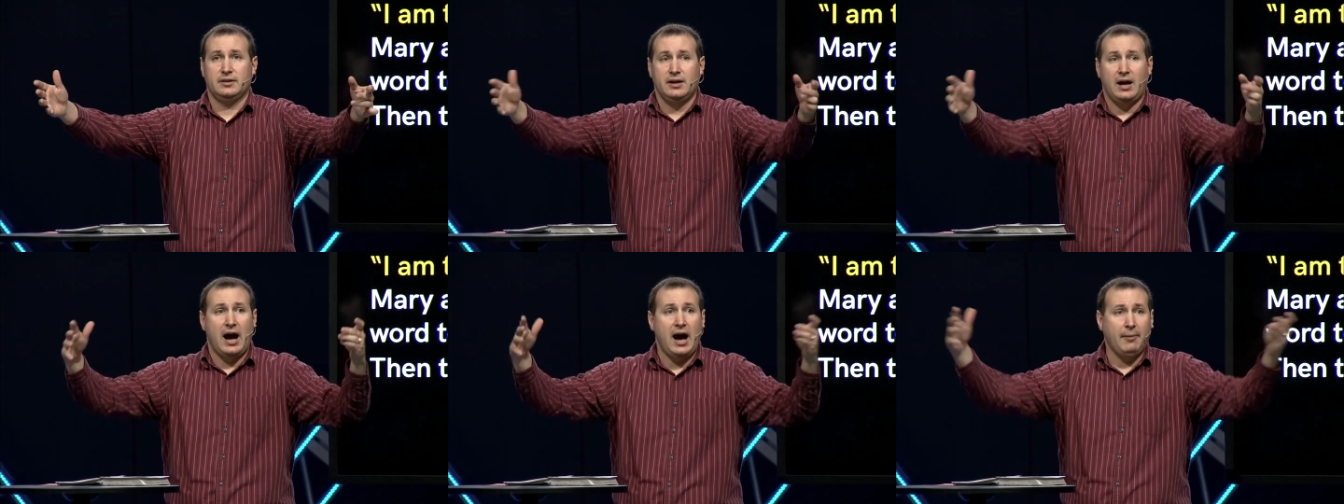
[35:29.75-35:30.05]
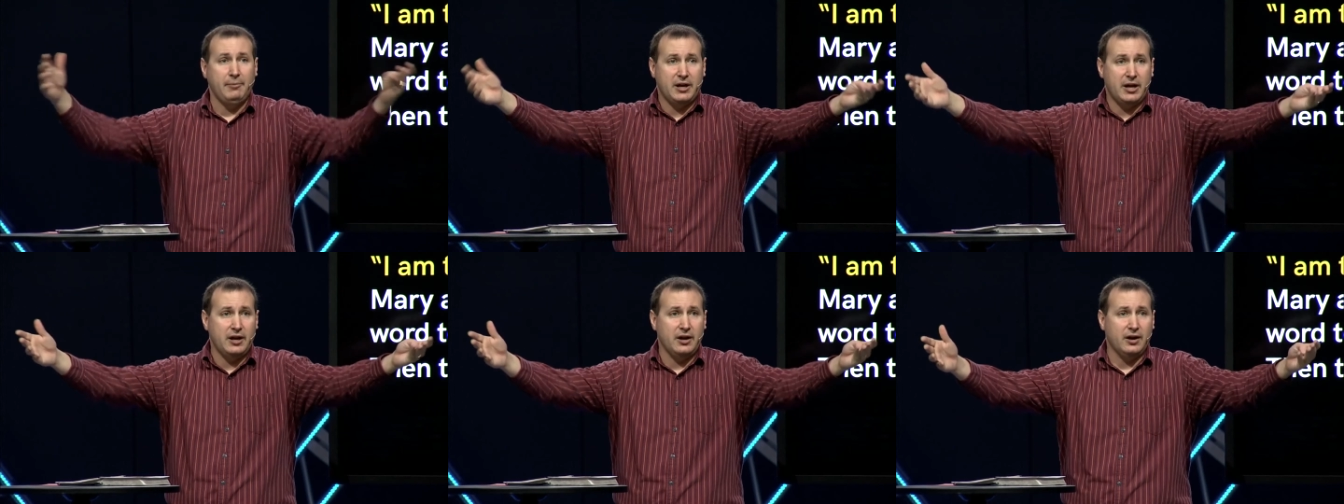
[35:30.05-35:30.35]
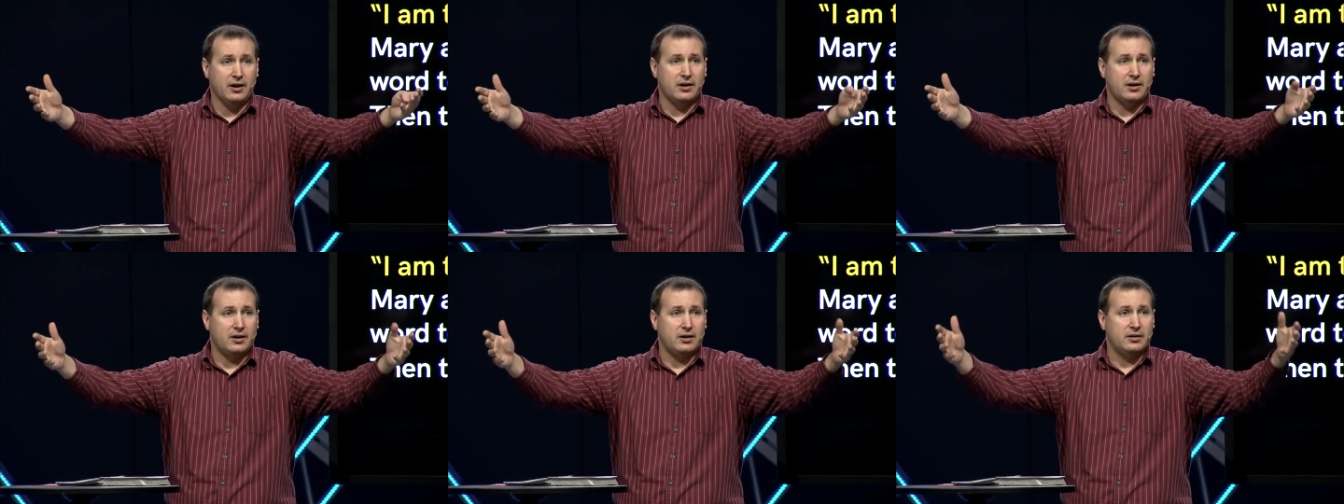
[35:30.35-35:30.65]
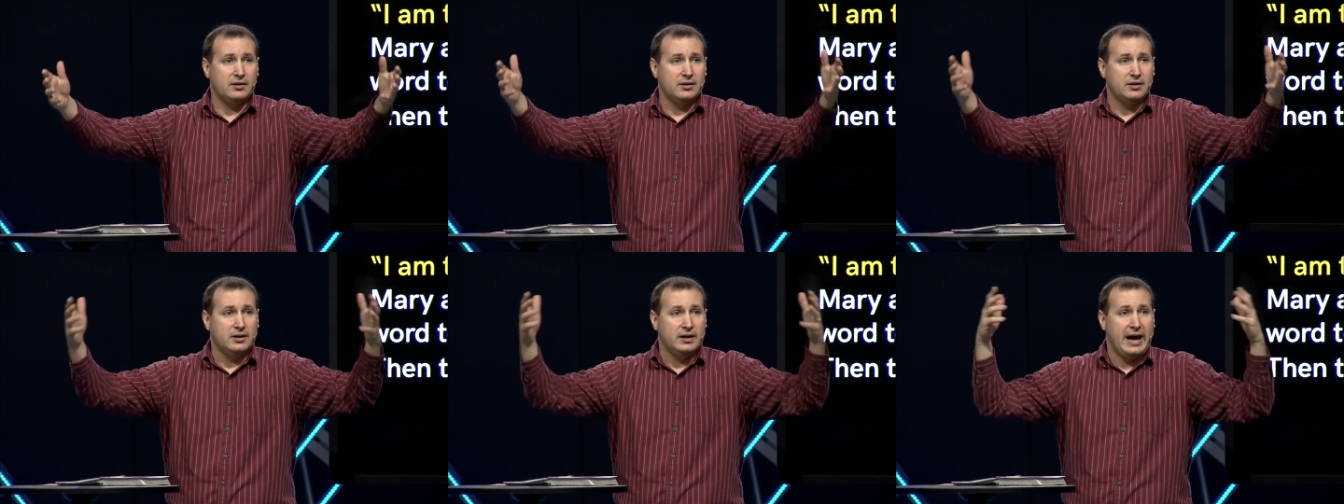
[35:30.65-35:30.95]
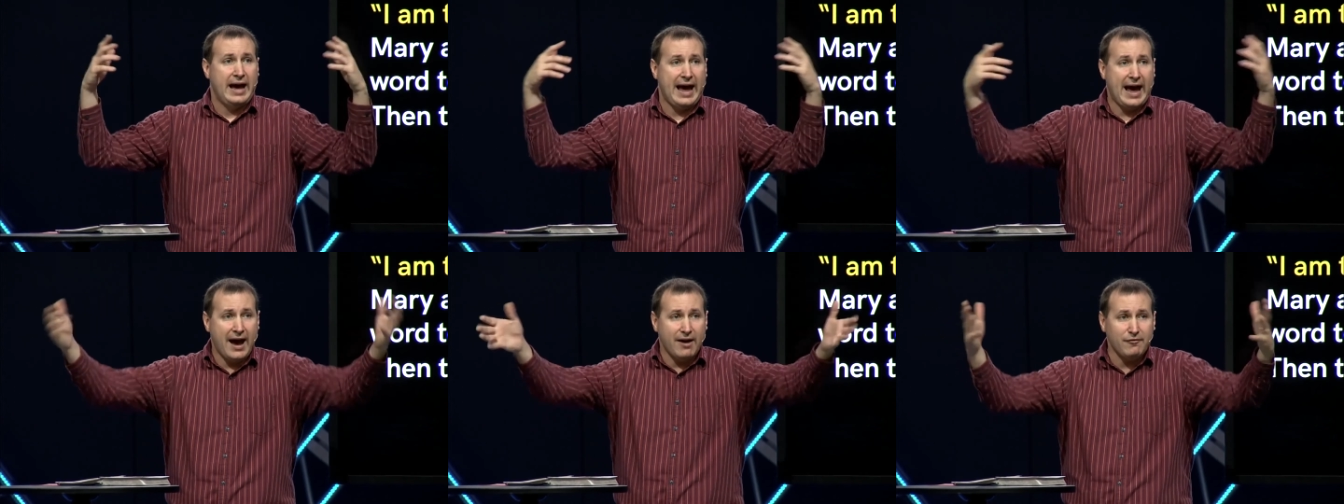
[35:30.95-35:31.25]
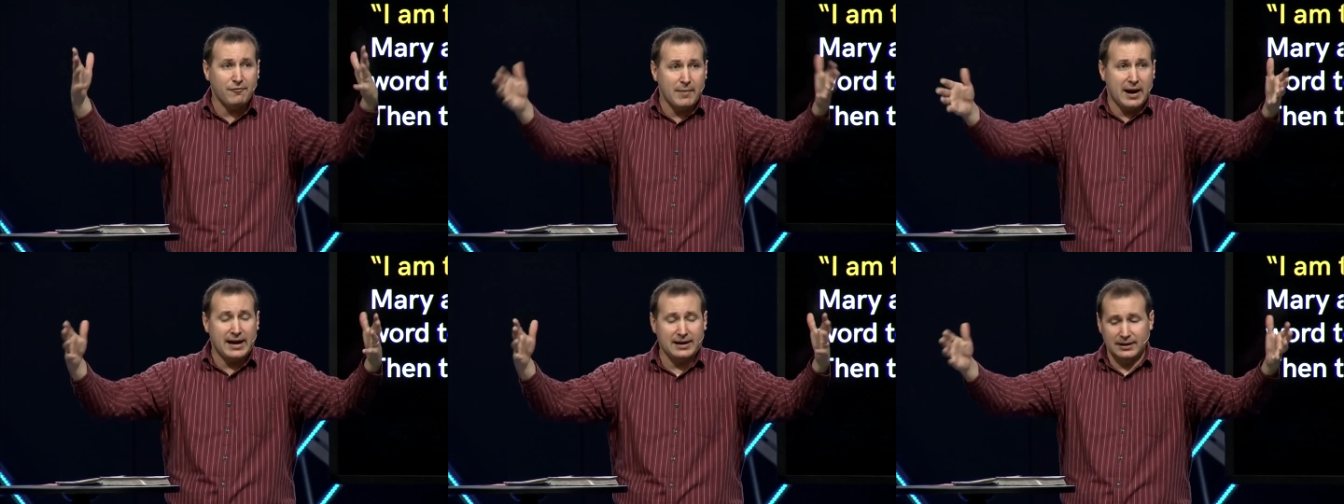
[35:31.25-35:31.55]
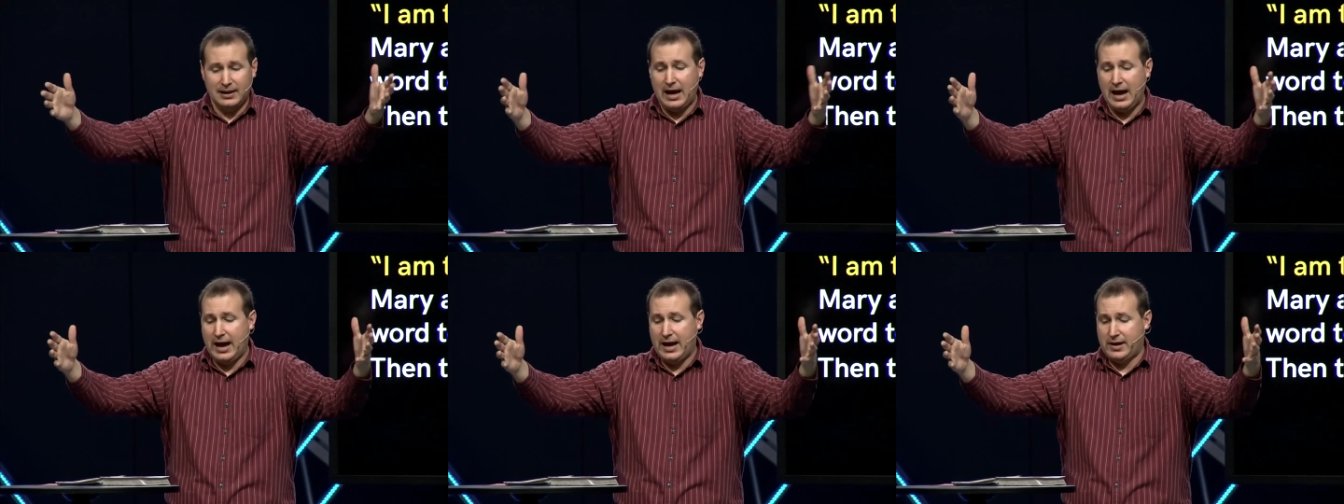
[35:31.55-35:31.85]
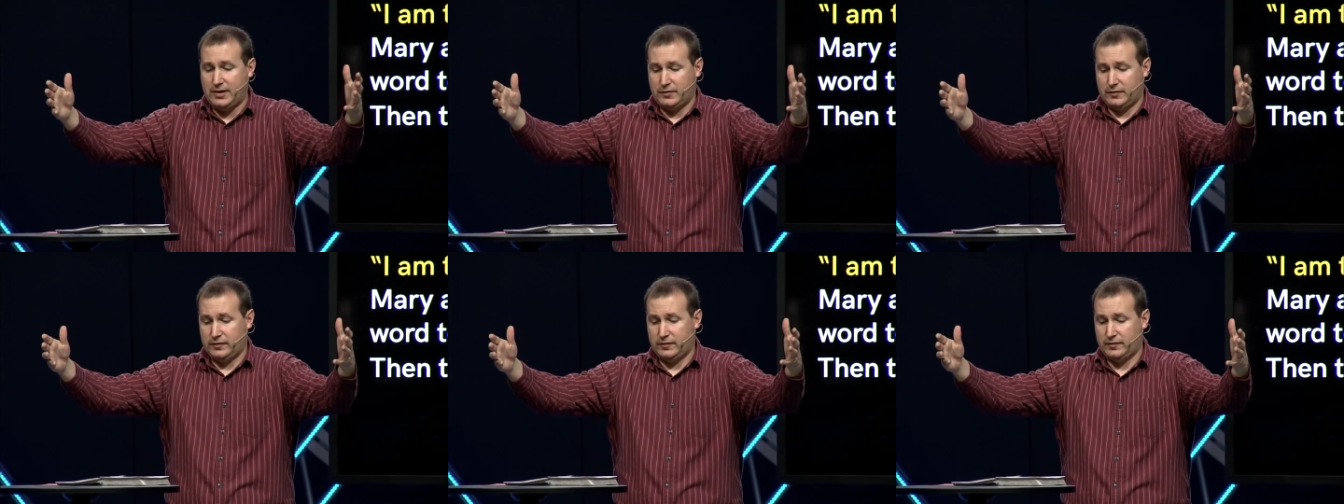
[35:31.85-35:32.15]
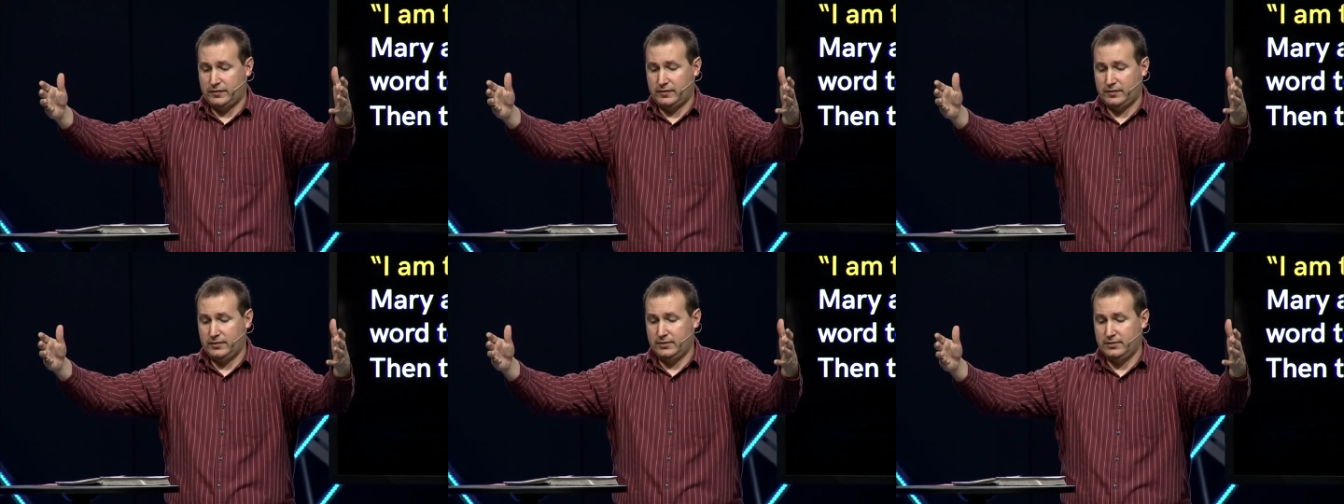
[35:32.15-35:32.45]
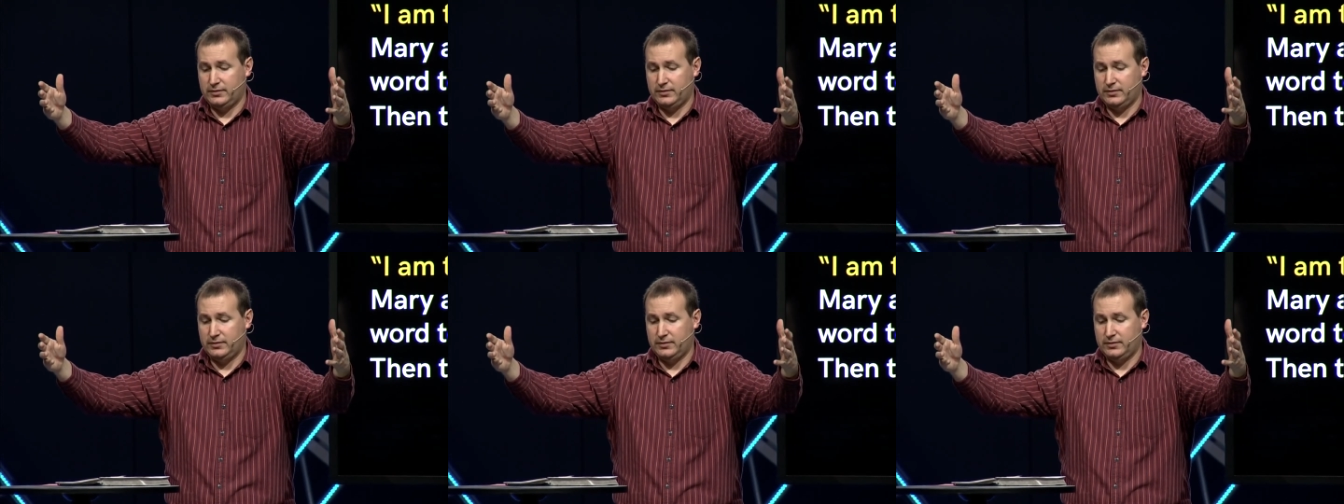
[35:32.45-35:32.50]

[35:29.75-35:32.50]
I'm here. Have my life."